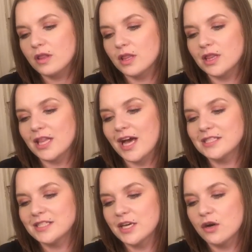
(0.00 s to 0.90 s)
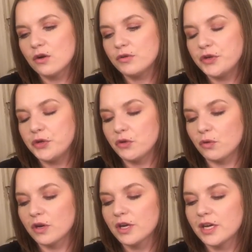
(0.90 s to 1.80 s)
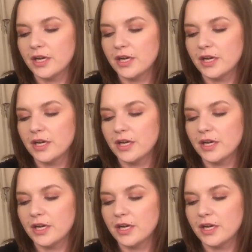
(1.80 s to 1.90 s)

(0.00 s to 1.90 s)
Laszlo, New York.